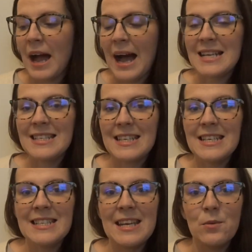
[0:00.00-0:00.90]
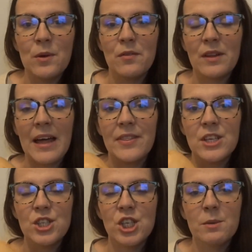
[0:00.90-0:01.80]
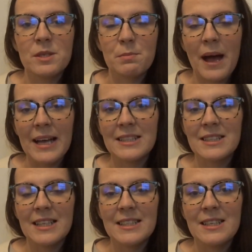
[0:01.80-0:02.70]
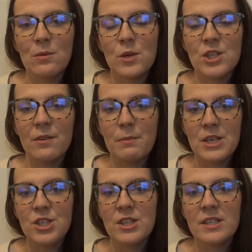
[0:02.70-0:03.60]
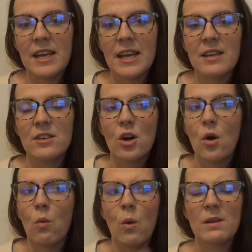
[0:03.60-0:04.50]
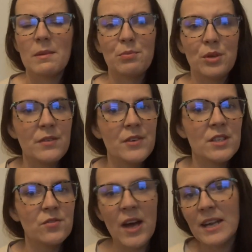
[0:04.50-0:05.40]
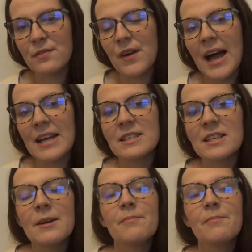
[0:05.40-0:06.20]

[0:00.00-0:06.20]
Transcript: I season it with like the chip spice seasoning, which I've mentioned in one of my previous Friday finds.